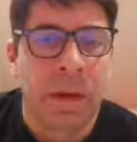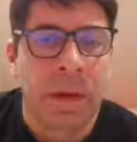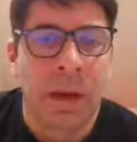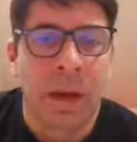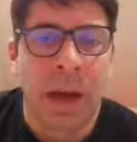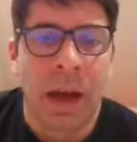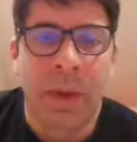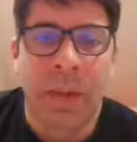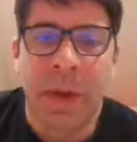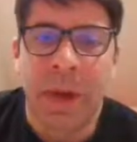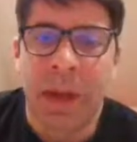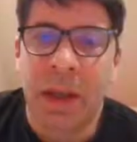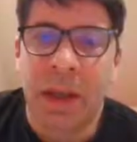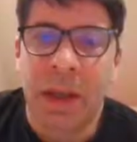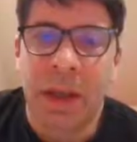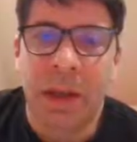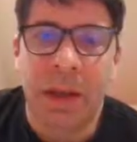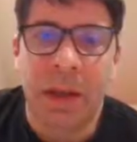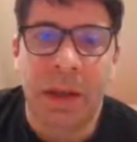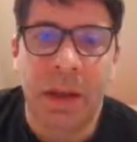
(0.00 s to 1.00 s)
I
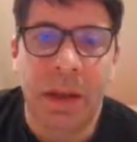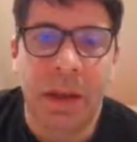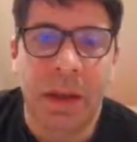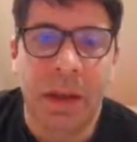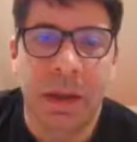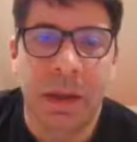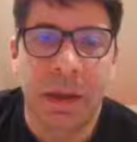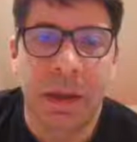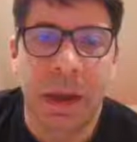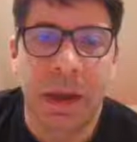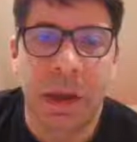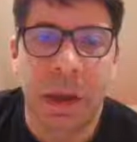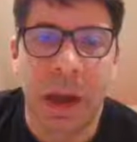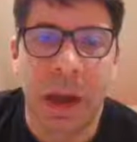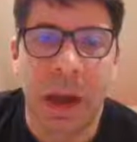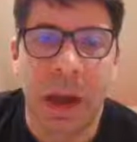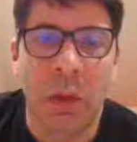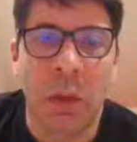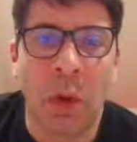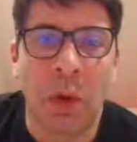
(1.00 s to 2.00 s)
mean,
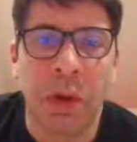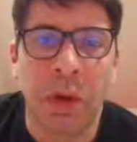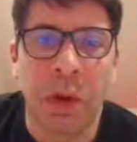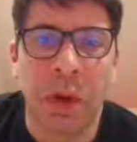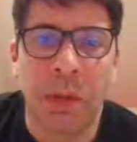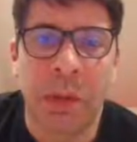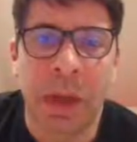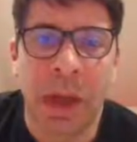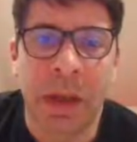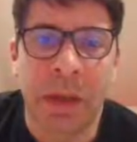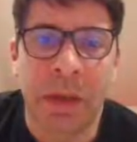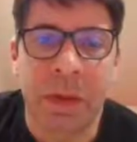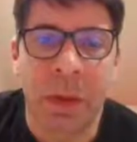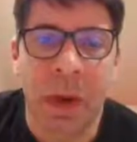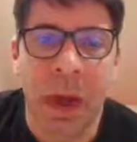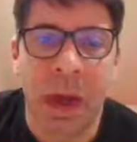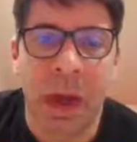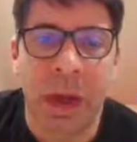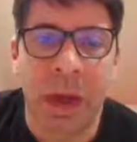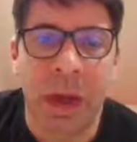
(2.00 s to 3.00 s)
okay, what would you play as
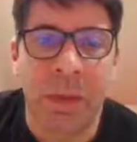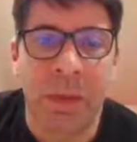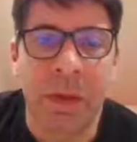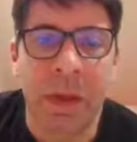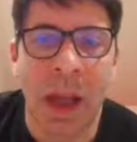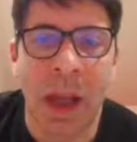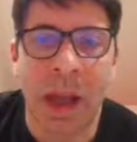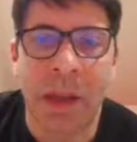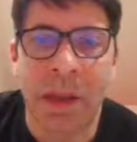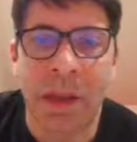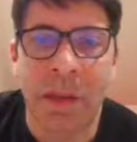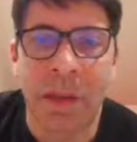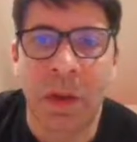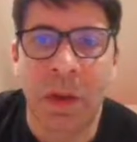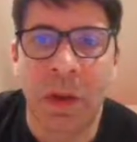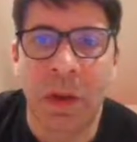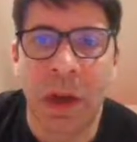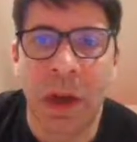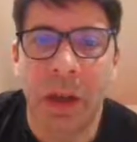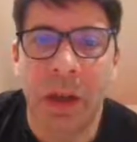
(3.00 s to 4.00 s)
white? Knight
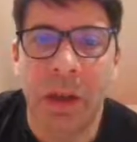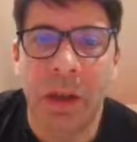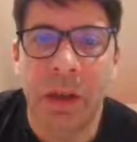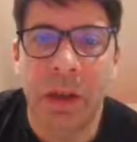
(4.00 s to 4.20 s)
e4, right?